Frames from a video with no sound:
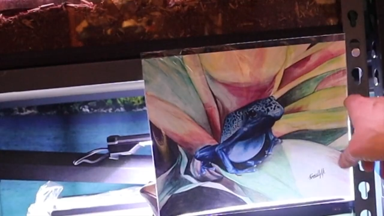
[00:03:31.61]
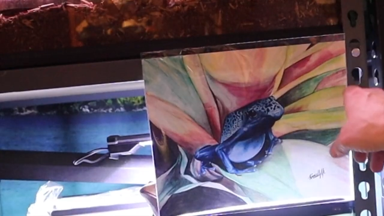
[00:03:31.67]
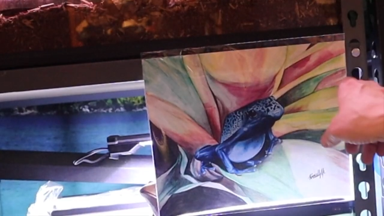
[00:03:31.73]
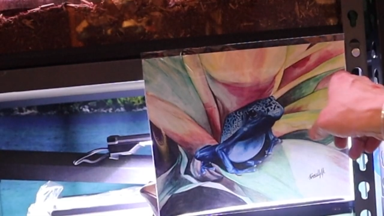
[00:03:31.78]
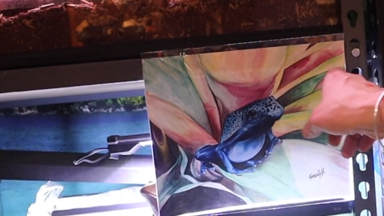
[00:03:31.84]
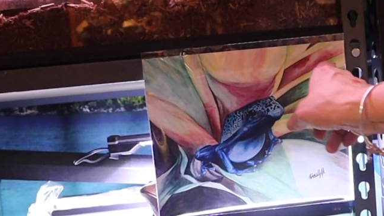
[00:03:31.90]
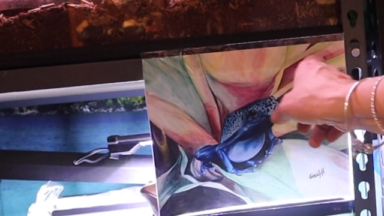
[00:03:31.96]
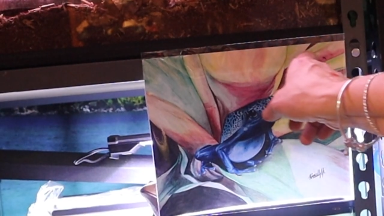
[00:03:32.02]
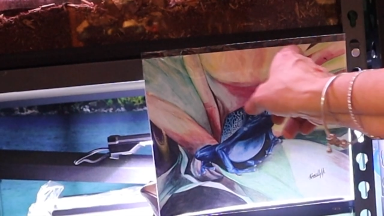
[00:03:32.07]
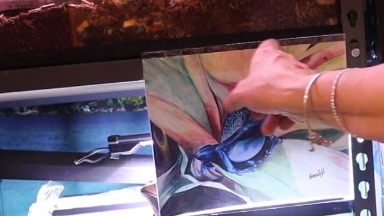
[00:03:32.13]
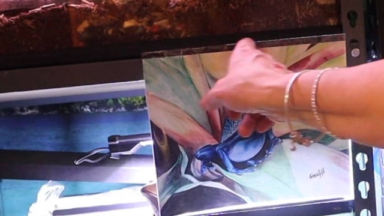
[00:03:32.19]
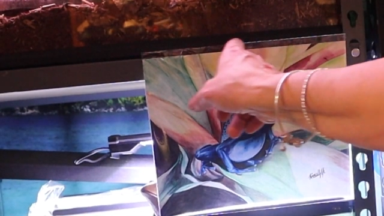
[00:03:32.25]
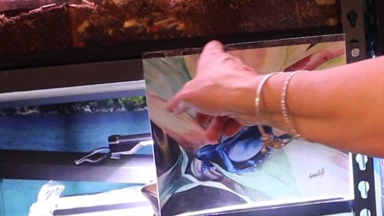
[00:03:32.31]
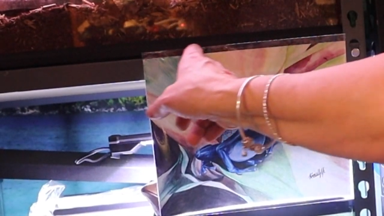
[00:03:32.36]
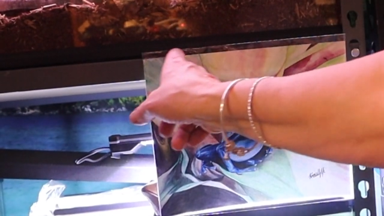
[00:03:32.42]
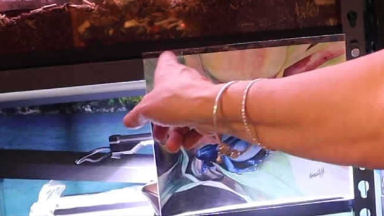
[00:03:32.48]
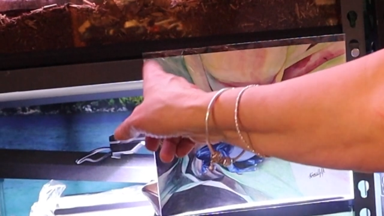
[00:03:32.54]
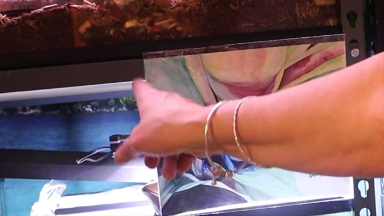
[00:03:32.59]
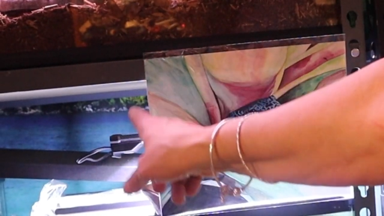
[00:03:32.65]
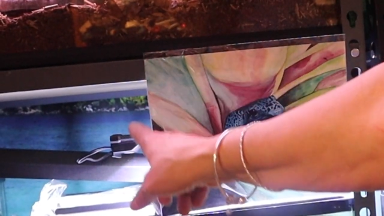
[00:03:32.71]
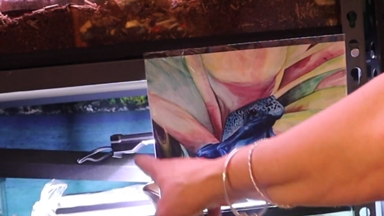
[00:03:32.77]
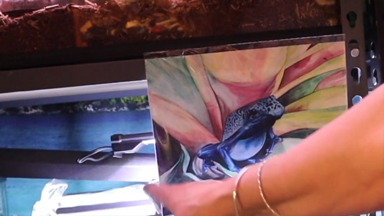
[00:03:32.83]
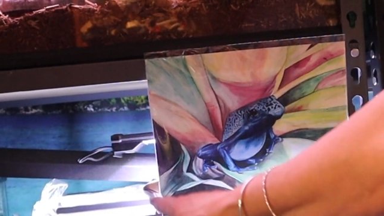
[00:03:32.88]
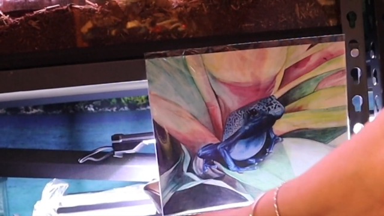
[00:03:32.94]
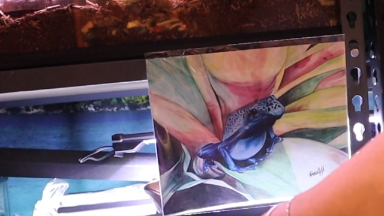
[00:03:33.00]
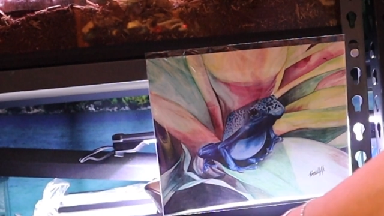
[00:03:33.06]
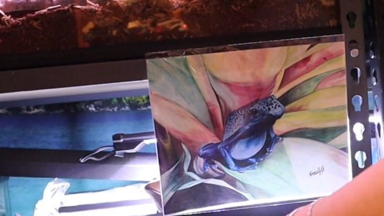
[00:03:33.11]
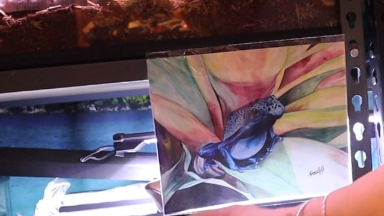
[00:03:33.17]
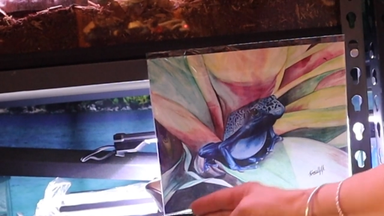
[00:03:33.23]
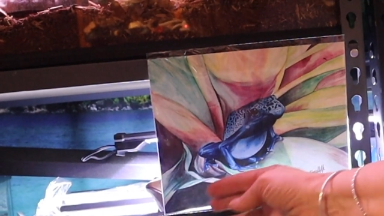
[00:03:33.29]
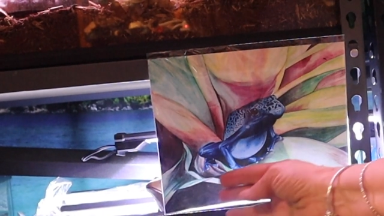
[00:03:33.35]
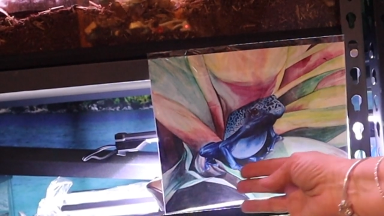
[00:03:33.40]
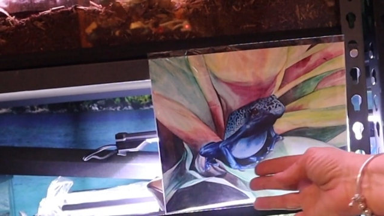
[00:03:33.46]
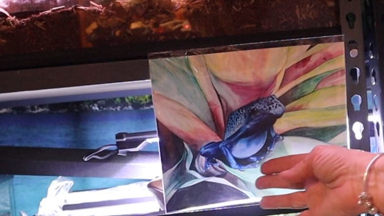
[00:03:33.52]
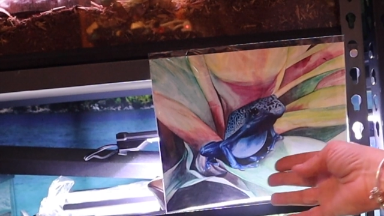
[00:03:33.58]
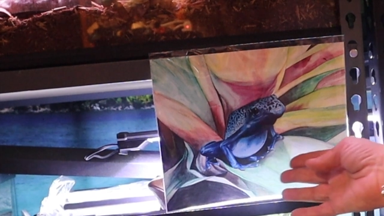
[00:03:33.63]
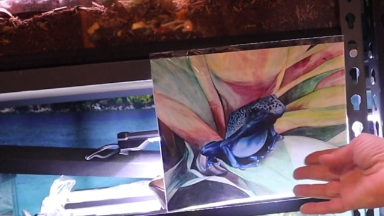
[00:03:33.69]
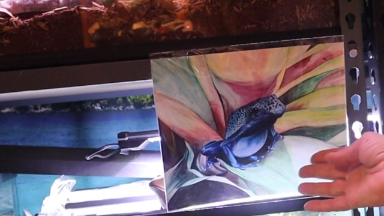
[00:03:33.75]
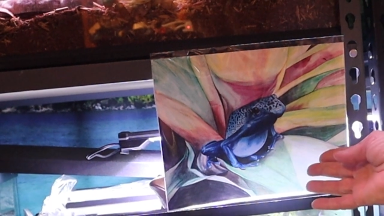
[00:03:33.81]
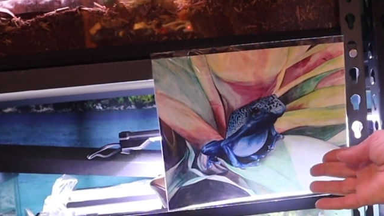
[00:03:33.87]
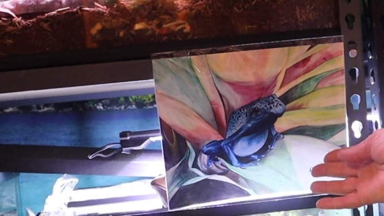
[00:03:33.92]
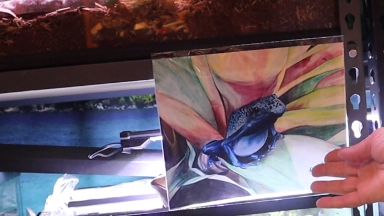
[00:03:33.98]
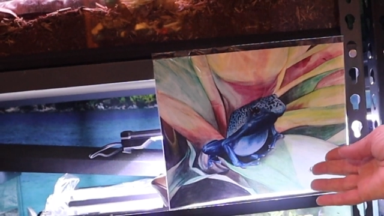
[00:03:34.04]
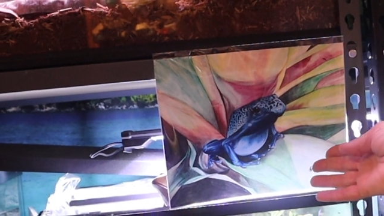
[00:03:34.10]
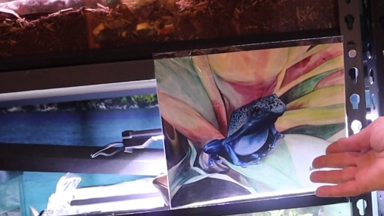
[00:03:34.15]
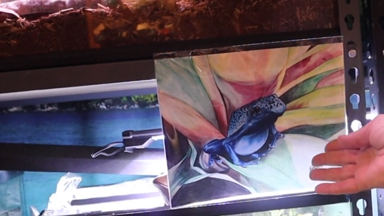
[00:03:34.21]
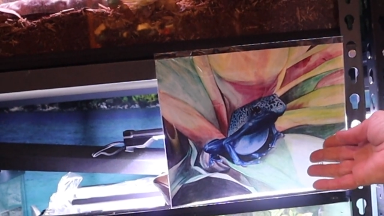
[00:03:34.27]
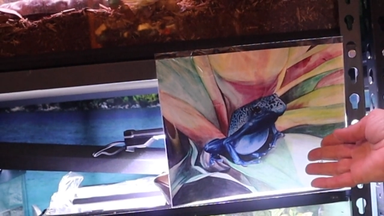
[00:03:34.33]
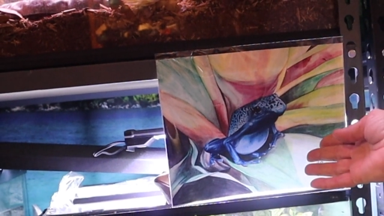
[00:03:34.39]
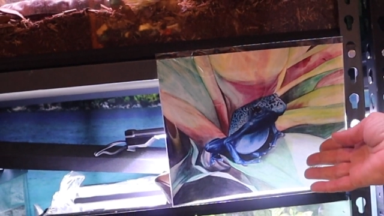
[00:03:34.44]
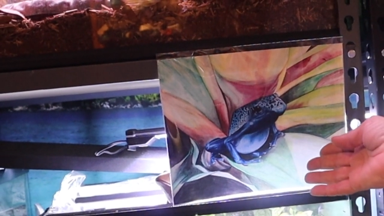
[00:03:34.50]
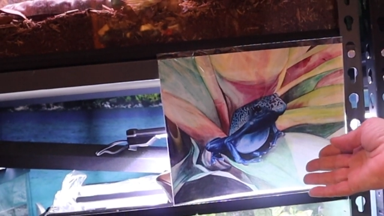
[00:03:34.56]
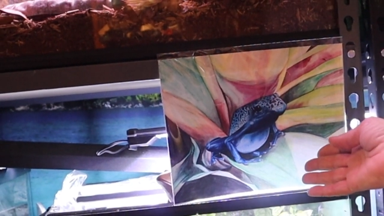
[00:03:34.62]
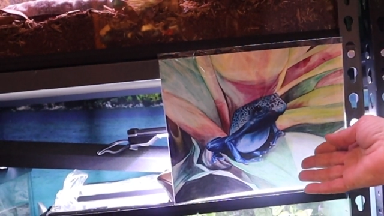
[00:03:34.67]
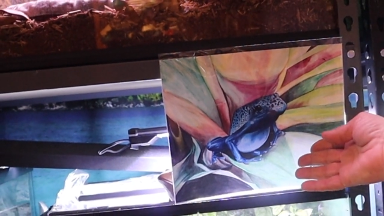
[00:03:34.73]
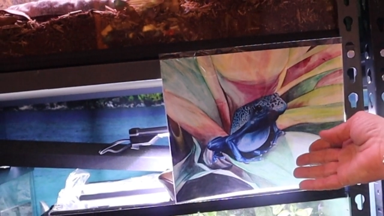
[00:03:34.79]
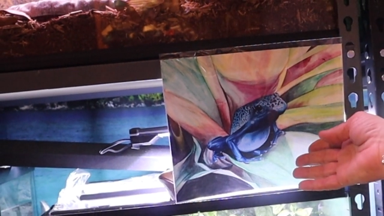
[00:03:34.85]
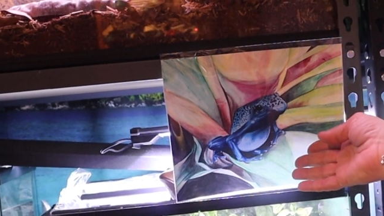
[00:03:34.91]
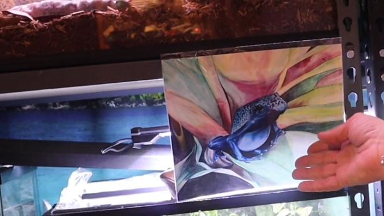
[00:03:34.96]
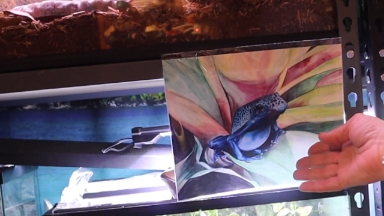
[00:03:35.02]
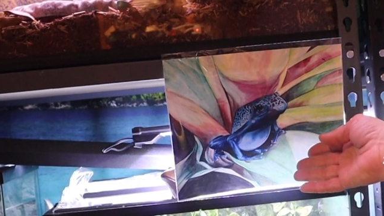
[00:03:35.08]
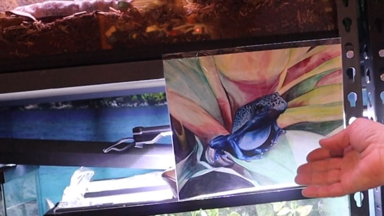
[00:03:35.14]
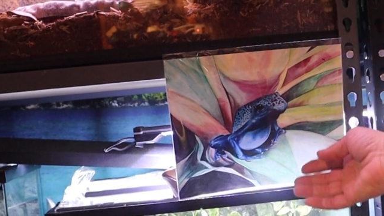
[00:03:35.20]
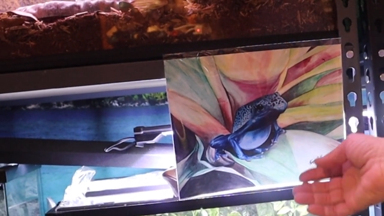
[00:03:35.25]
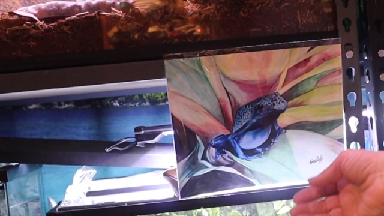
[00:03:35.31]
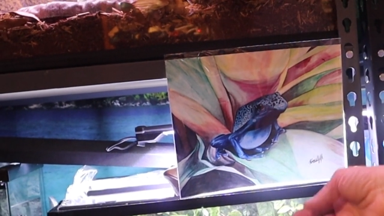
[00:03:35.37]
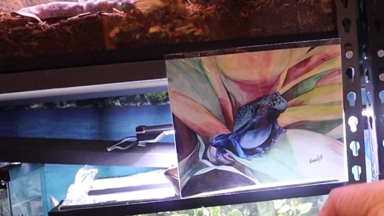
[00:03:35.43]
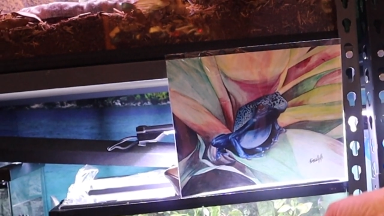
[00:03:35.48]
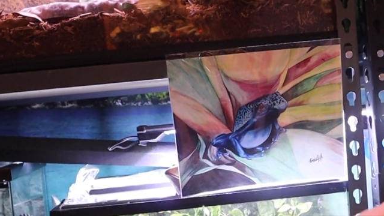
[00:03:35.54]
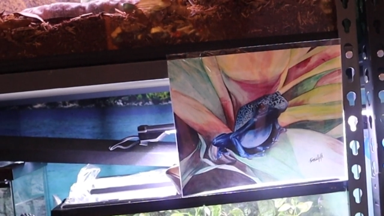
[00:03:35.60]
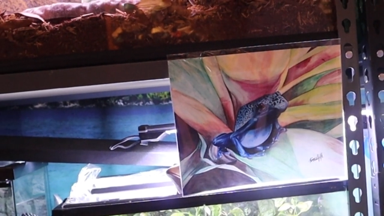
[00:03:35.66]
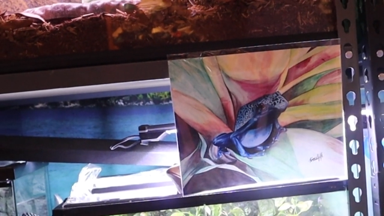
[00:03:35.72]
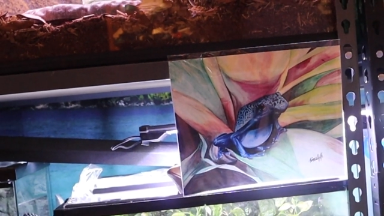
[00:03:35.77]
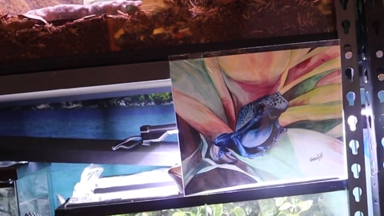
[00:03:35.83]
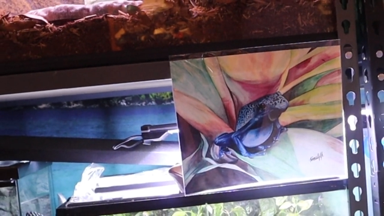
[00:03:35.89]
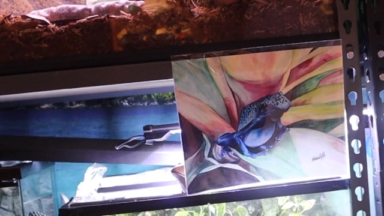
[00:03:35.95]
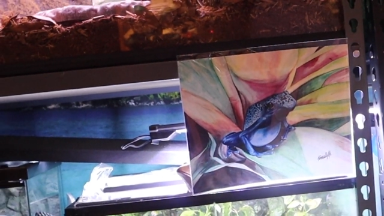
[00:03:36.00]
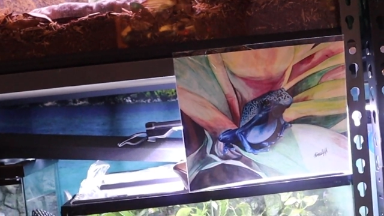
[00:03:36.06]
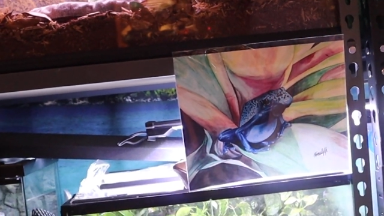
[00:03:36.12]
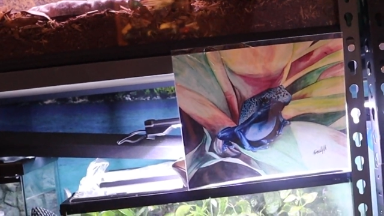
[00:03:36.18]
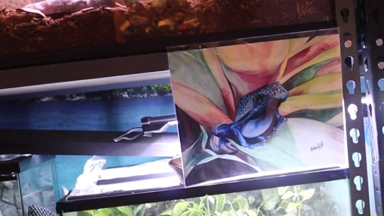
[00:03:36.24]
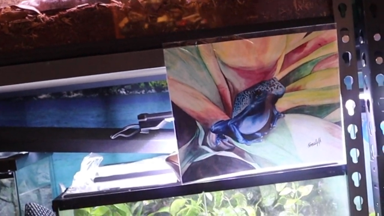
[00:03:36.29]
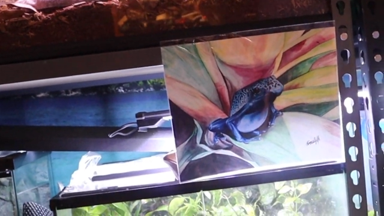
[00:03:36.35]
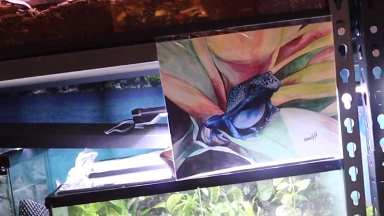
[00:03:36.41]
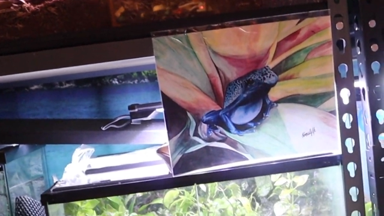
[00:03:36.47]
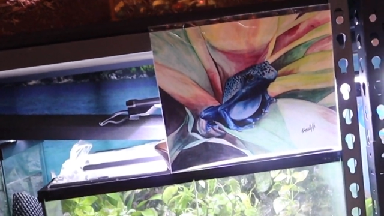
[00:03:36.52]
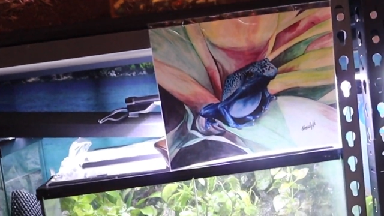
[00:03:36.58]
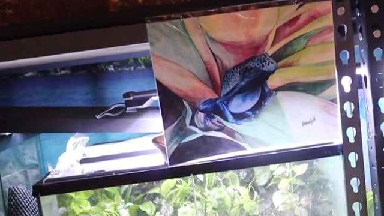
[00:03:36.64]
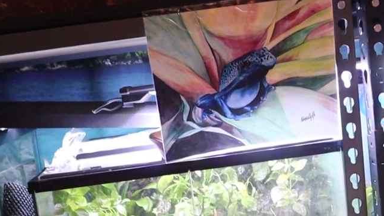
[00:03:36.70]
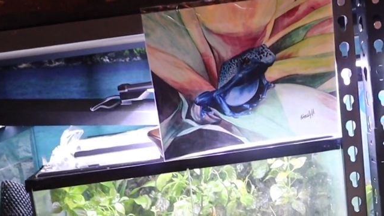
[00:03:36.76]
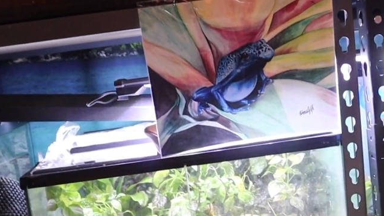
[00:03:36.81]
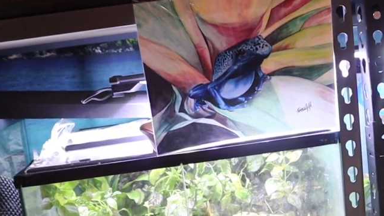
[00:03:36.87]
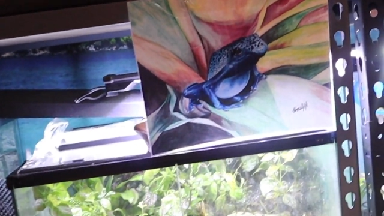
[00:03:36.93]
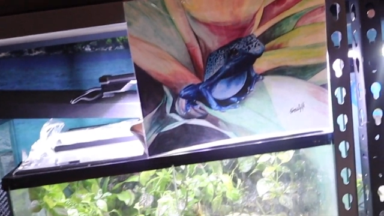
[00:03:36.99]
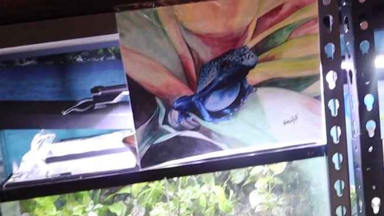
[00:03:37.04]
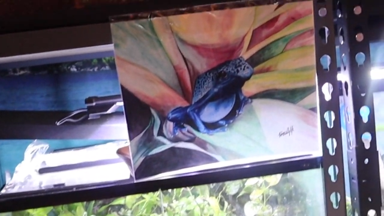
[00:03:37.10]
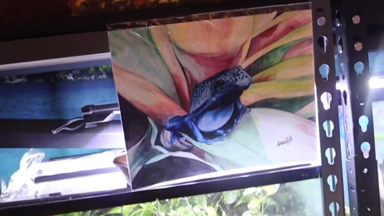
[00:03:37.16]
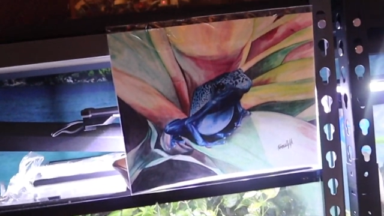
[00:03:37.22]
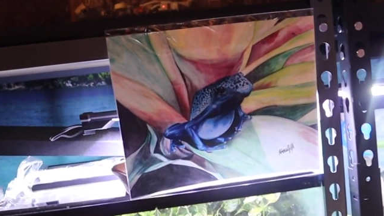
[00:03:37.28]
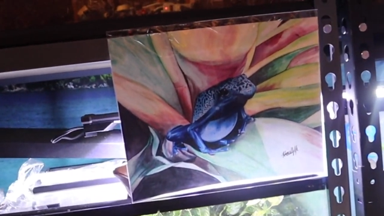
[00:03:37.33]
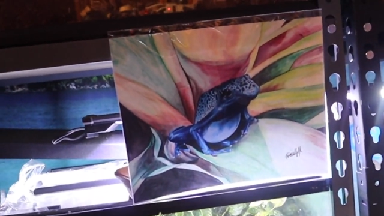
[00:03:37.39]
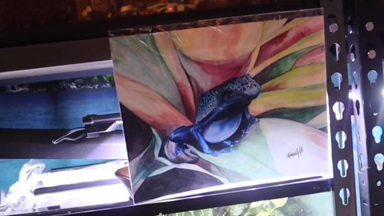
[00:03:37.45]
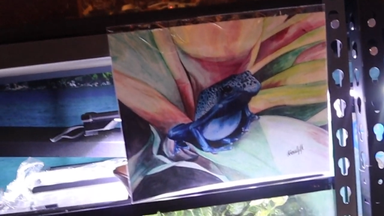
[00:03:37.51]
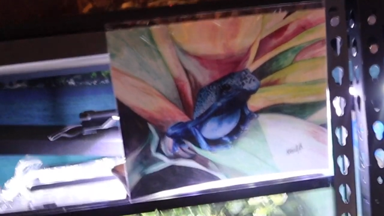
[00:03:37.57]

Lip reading: Nobody's mouth can be seen.